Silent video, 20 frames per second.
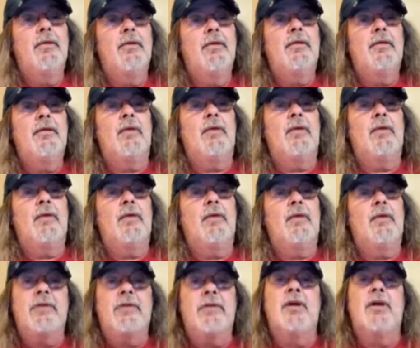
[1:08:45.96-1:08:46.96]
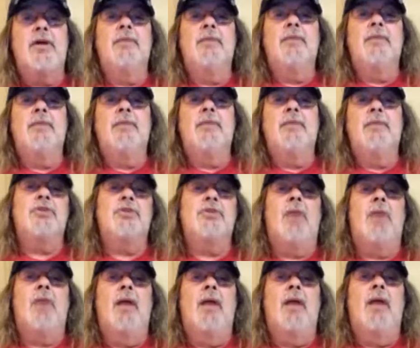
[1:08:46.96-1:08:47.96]
And went to the dump, took
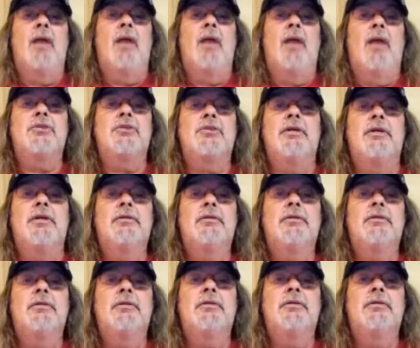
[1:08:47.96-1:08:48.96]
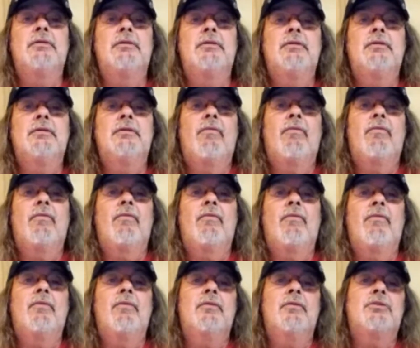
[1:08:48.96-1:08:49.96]
Mom to
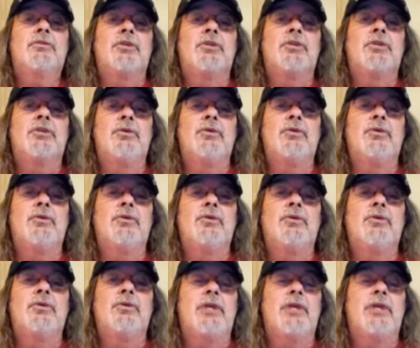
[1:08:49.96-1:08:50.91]
the